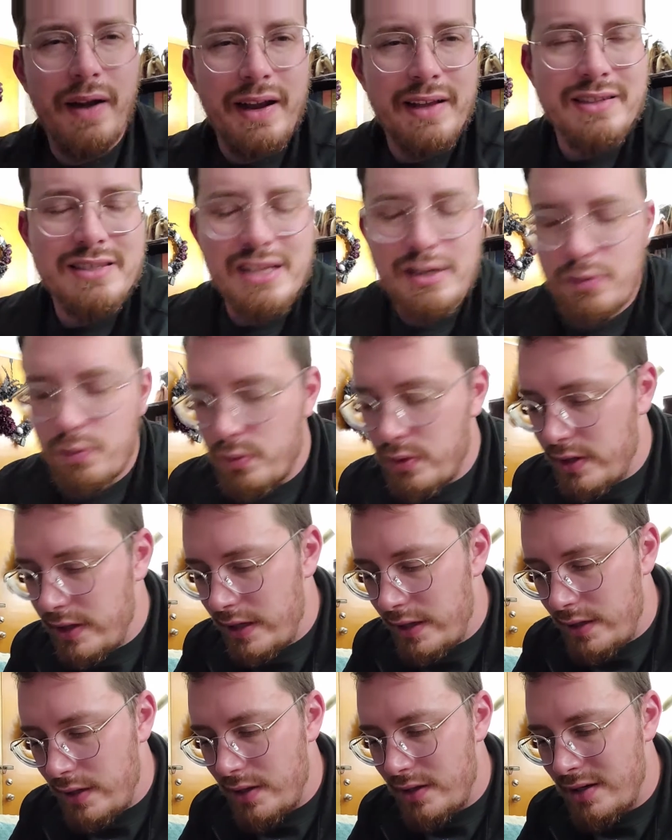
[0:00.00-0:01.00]
It's in
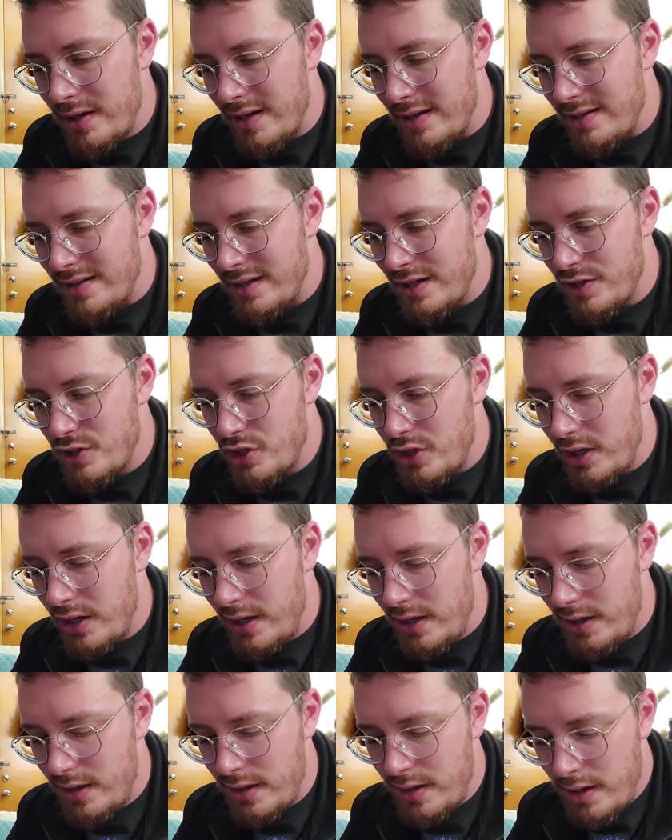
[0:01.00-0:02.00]
really good
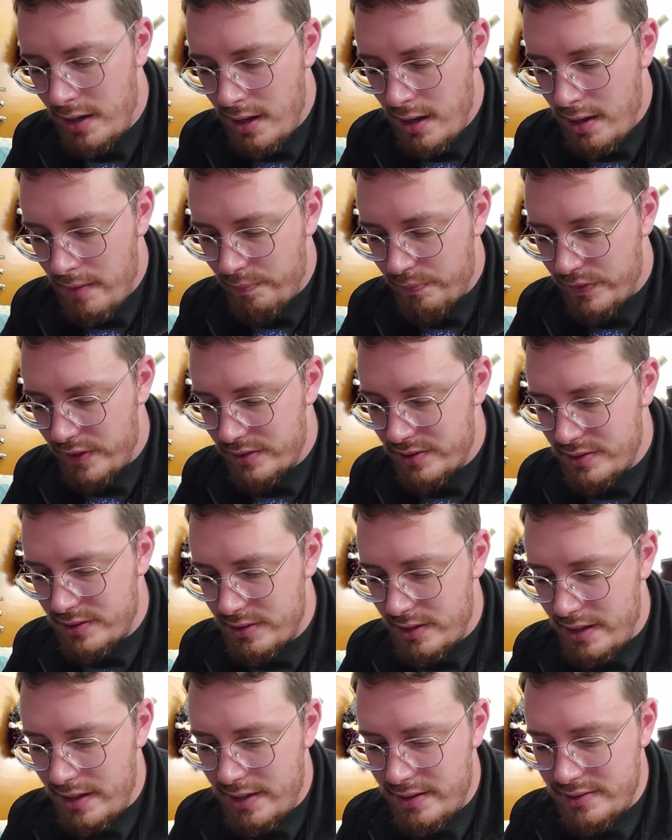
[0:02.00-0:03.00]
condition. This
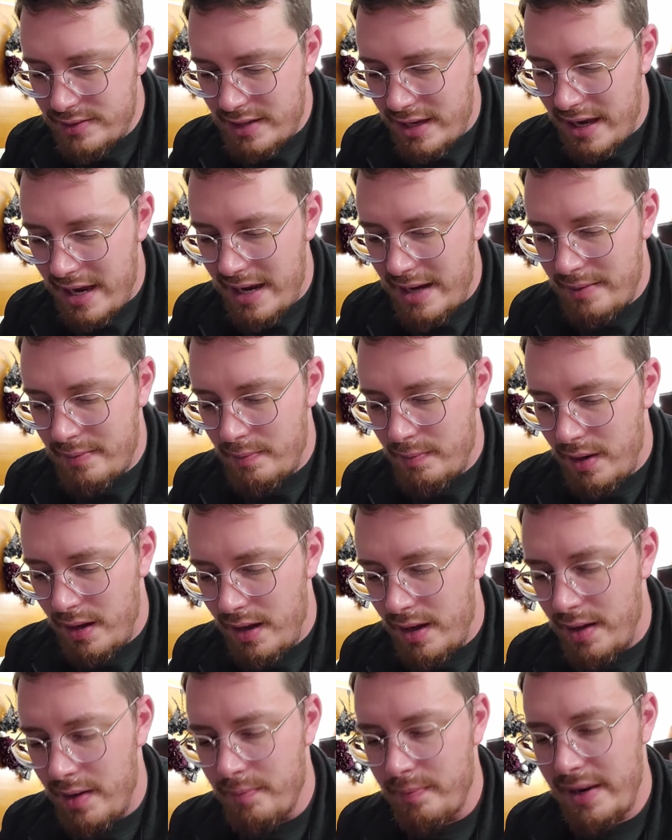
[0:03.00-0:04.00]
is a
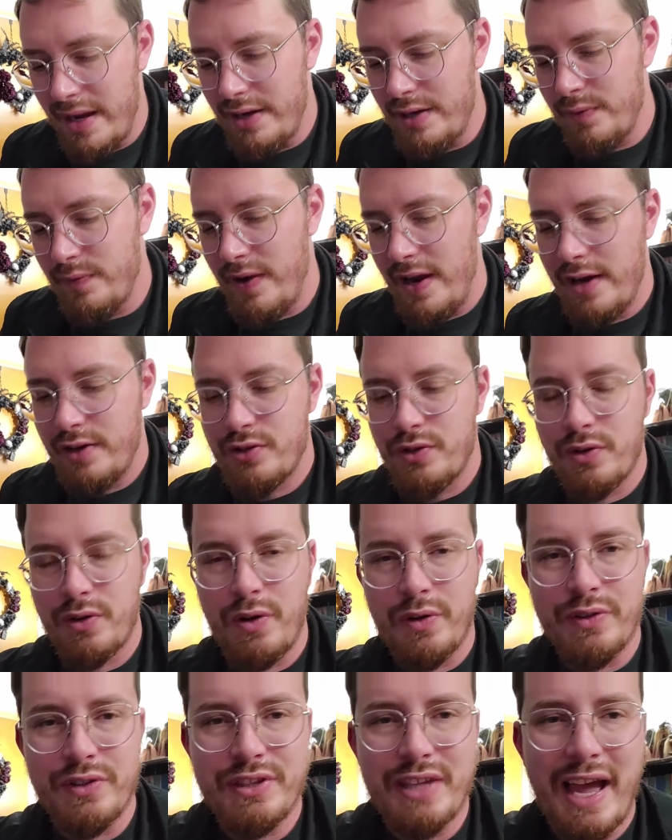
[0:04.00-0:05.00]
manufacturer
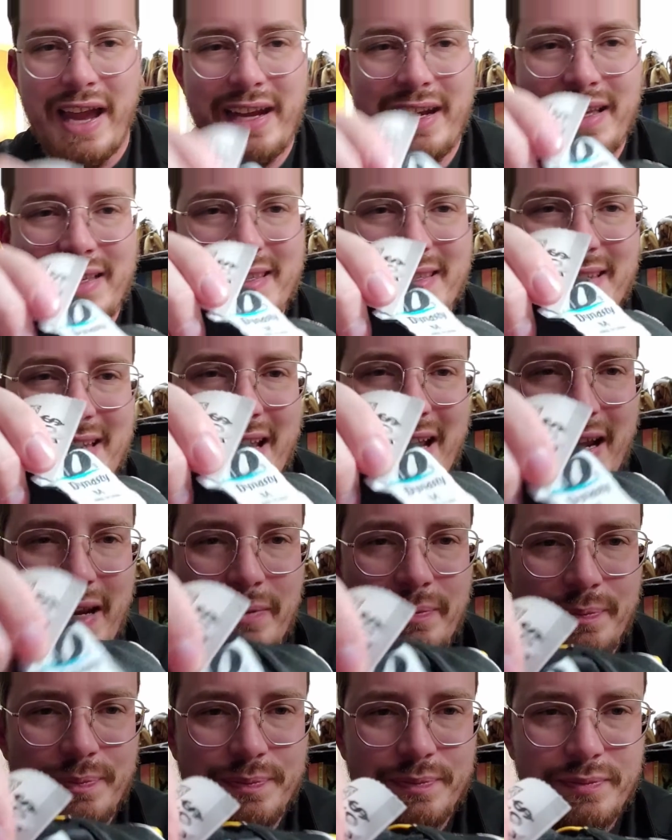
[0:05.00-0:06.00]
called
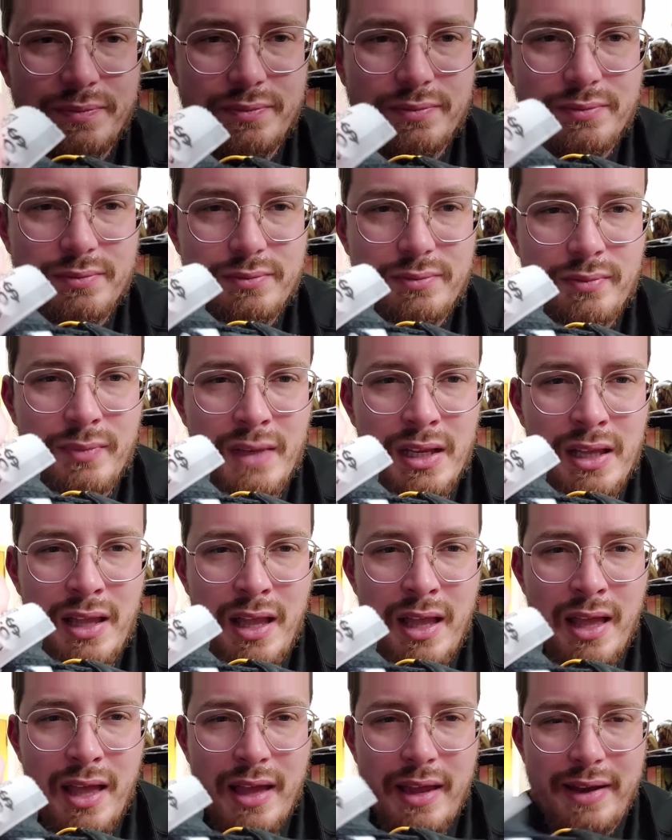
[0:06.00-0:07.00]
Dynasty.
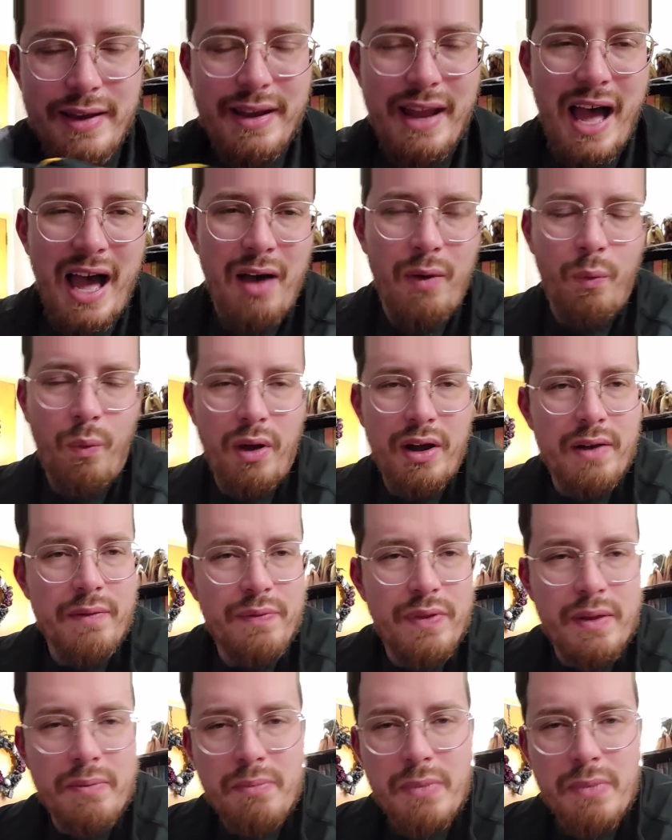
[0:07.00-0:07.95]
Not one of the